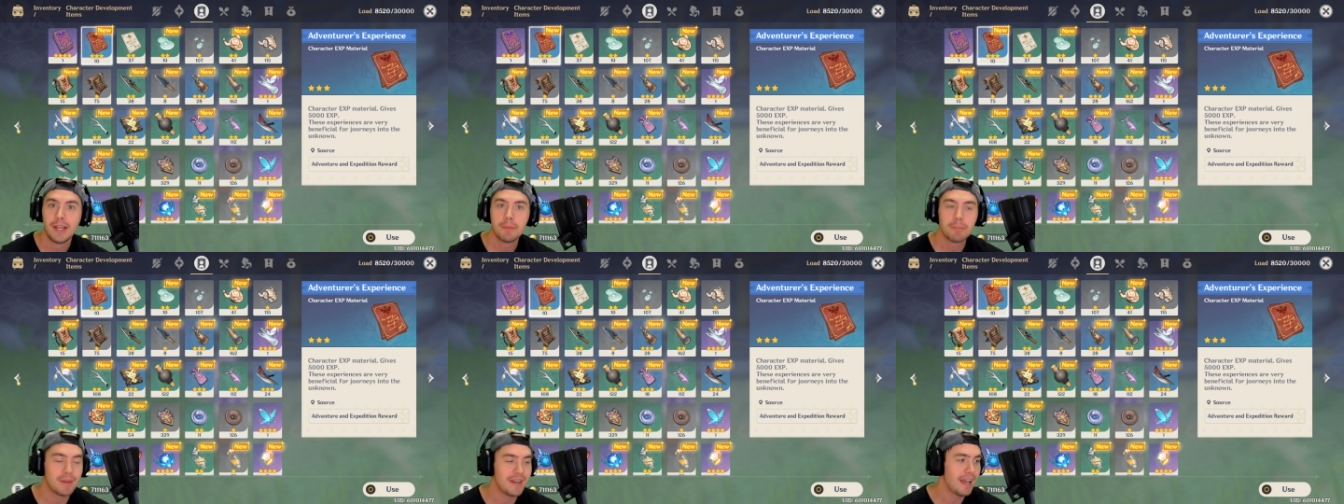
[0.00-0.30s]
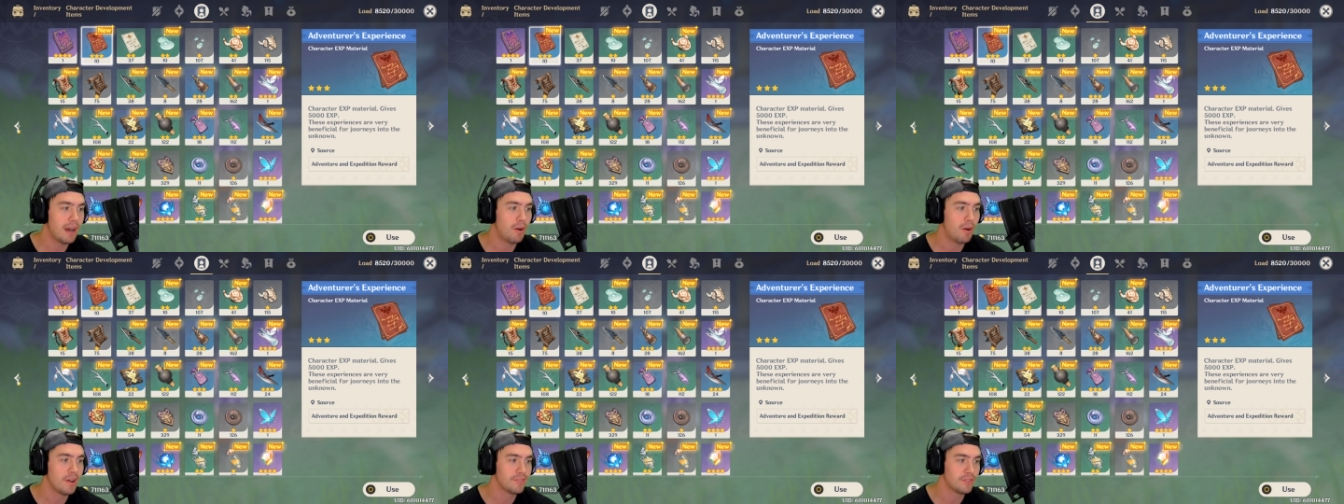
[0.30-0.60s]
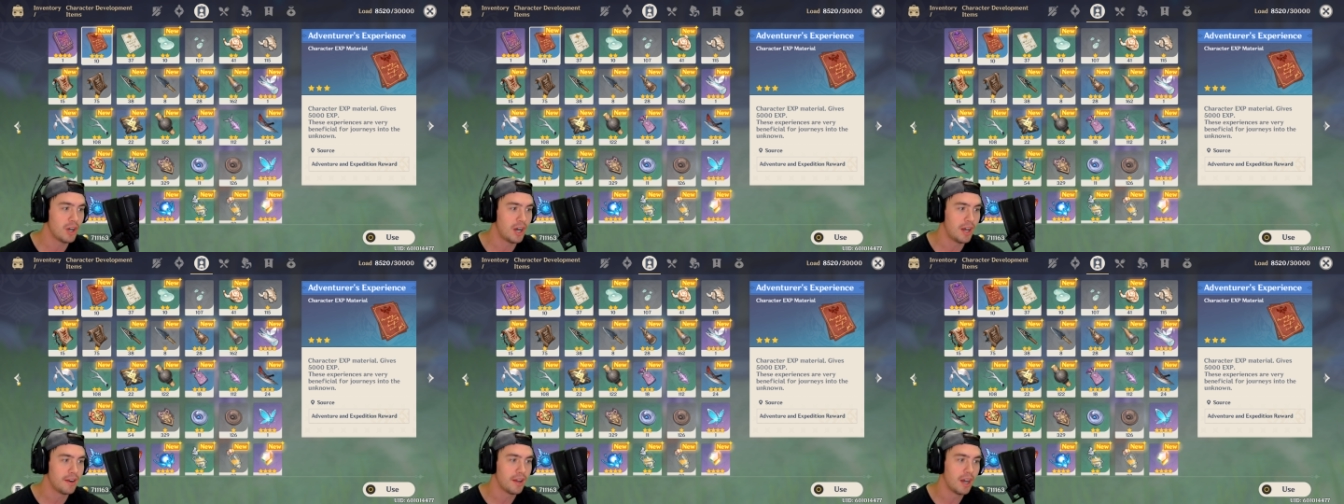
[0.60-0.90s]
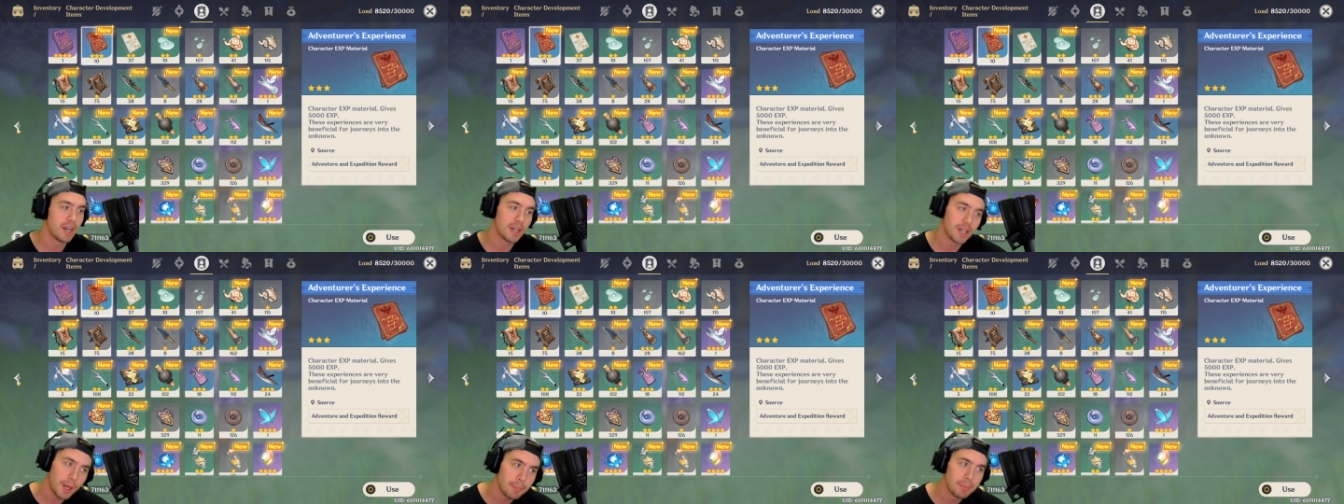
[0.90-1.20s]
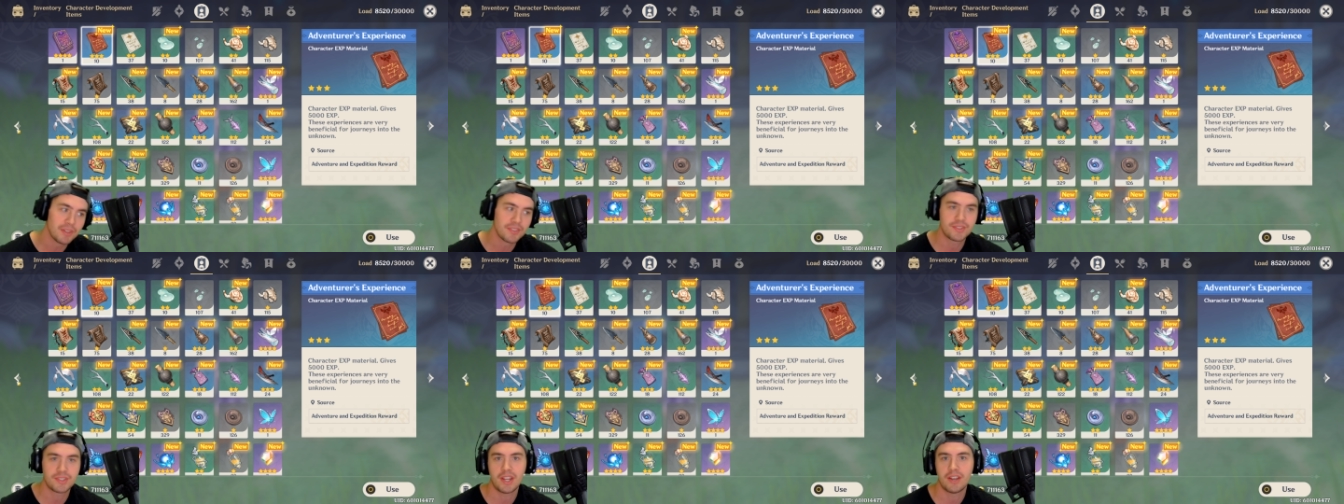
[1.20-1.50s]
But now I've got a
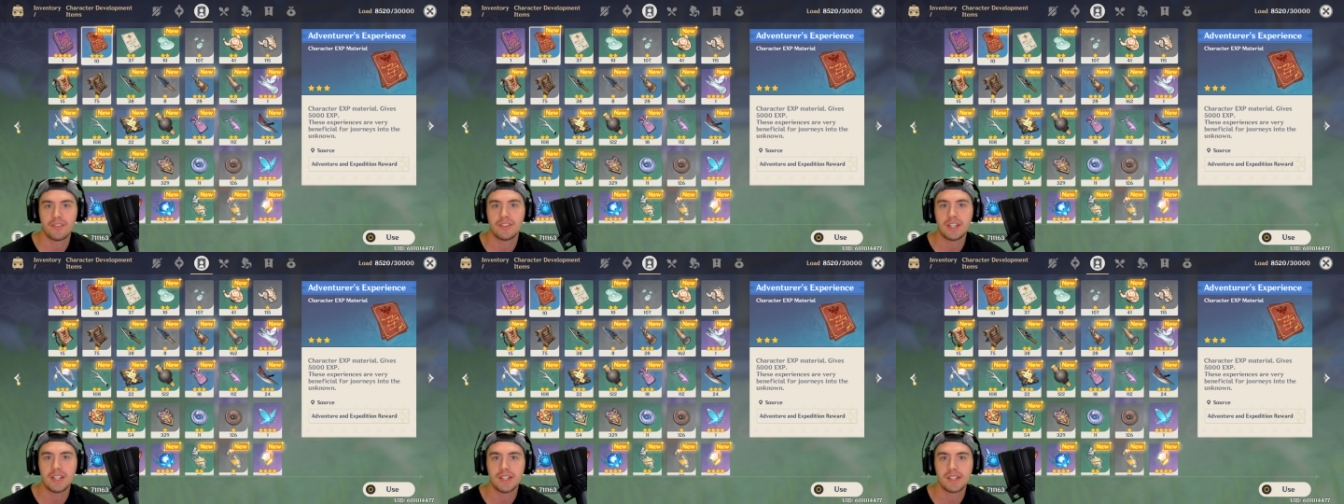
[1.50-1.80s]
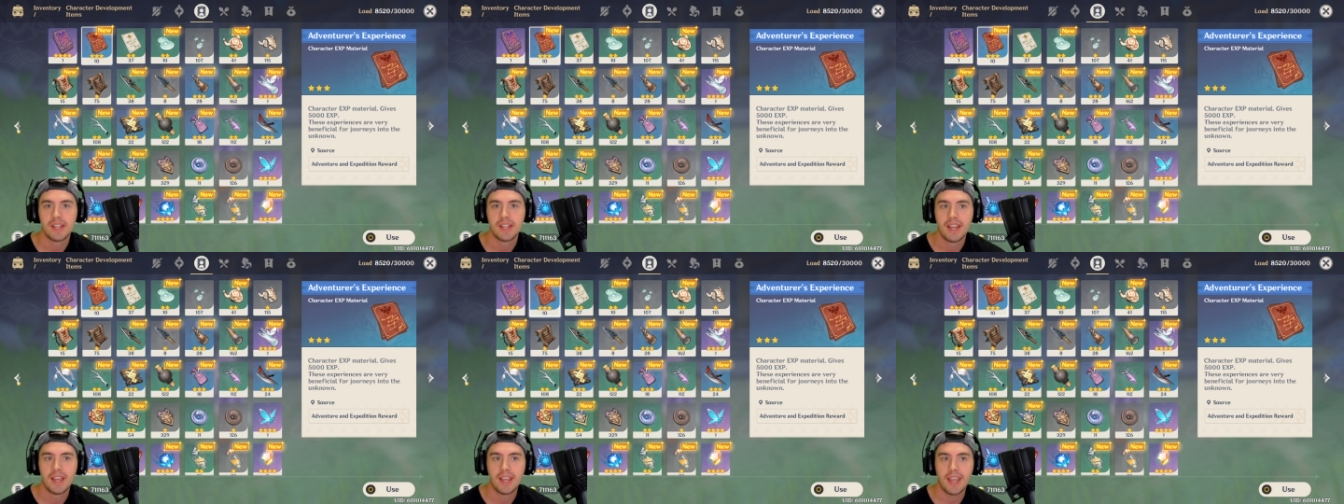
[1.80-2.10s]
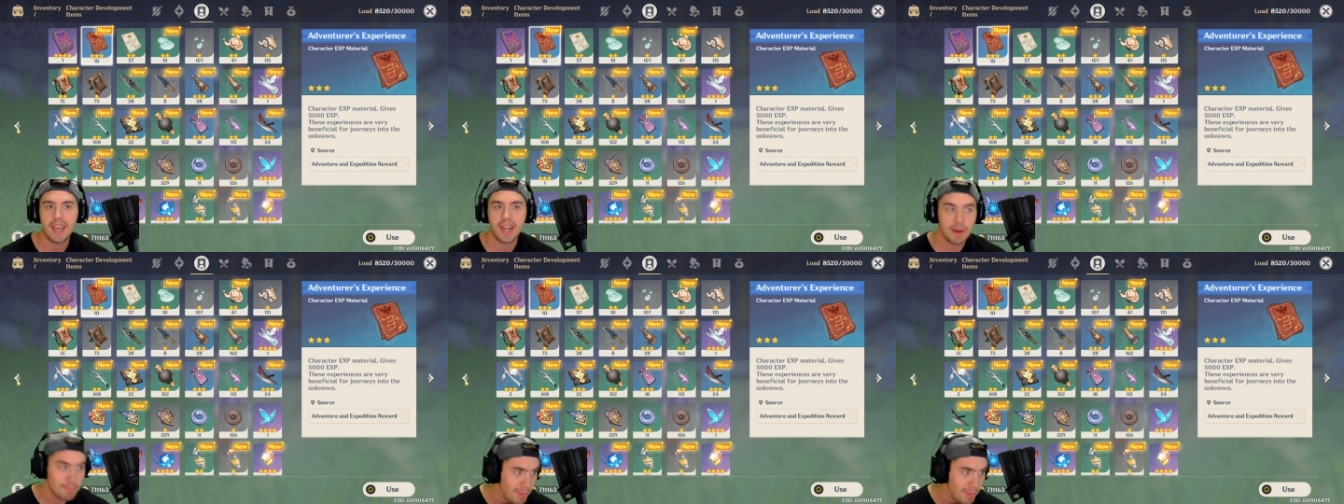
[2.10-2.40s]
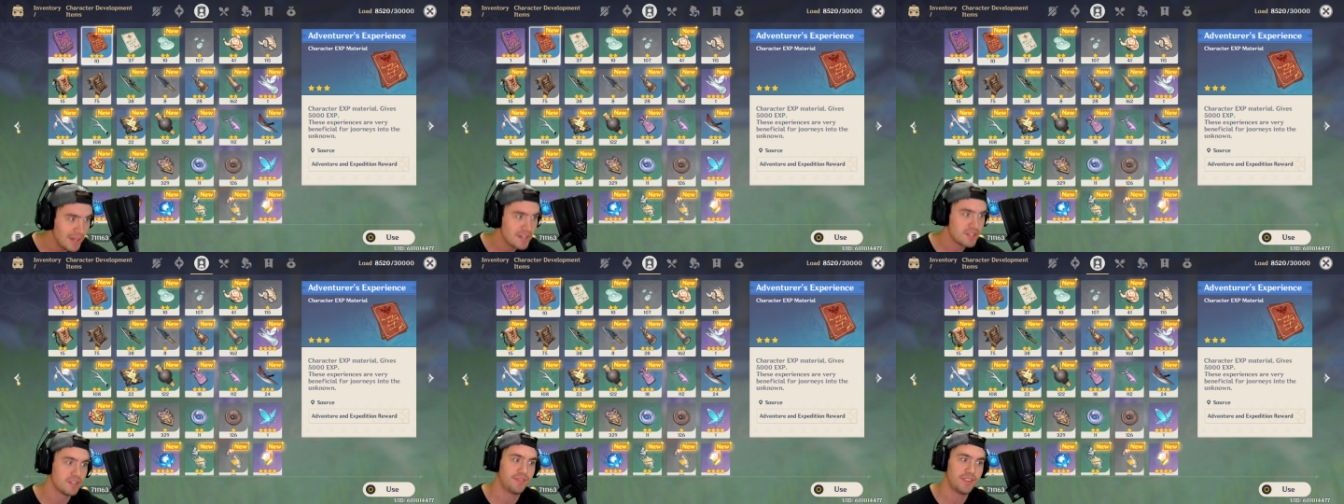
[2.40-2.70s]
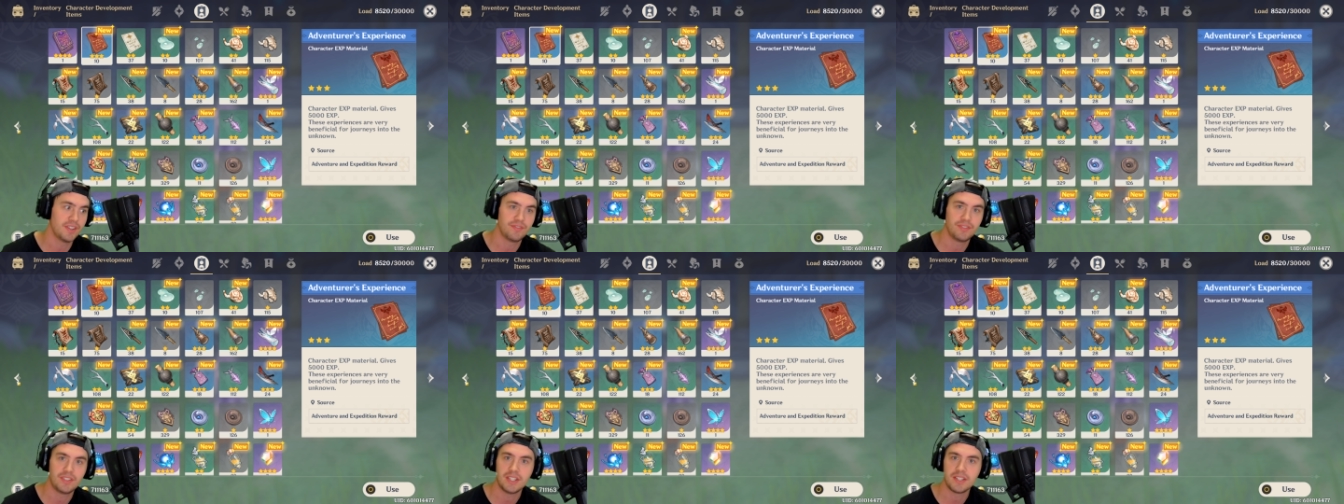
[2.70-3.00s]
couple of seventies and a bunch of
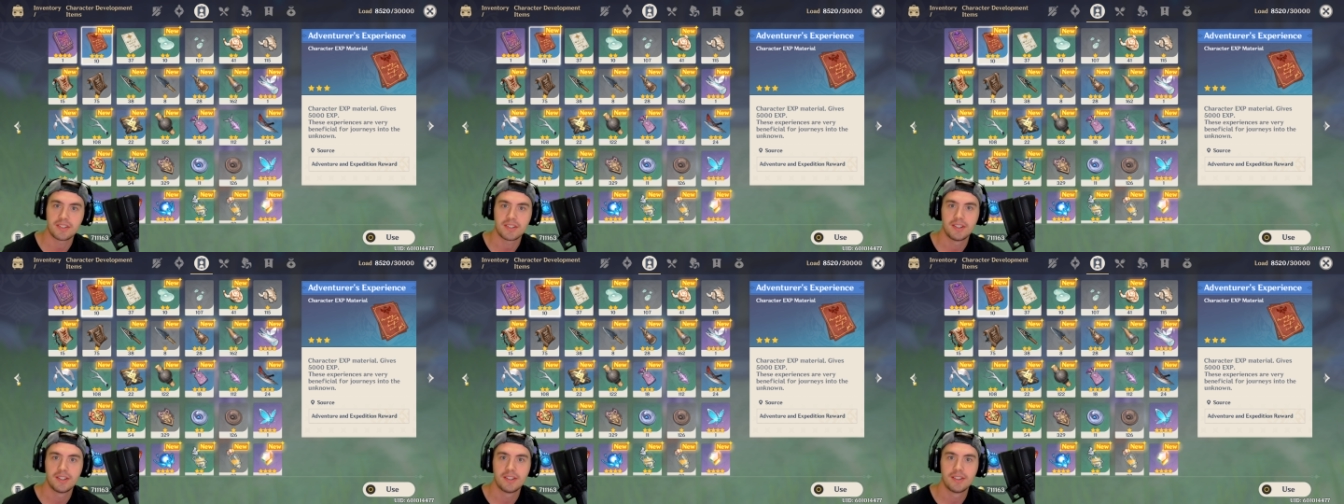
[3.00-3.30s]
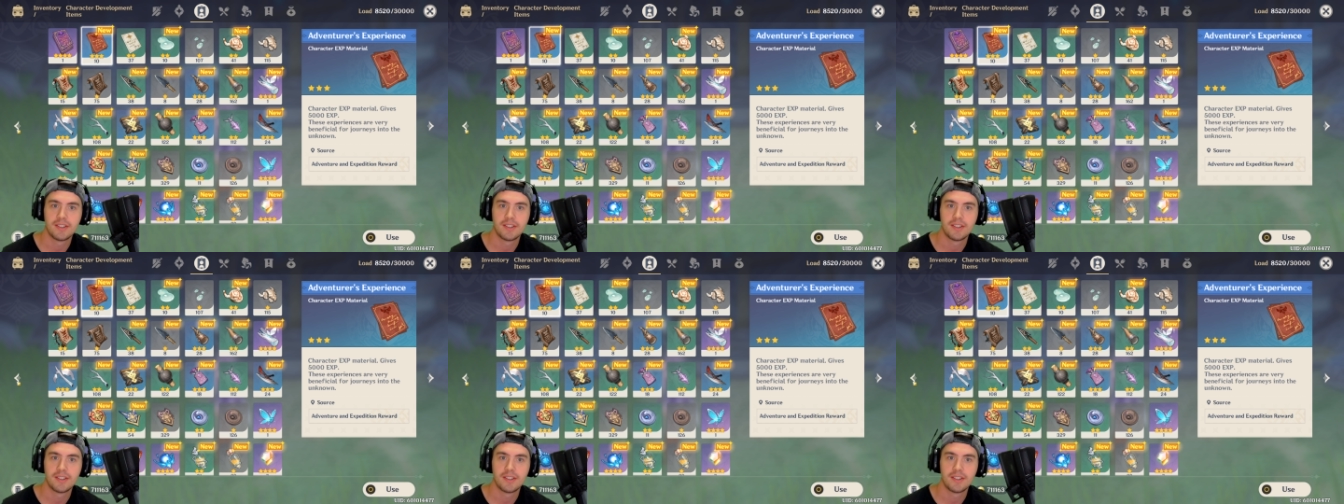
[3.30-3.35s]
fifties.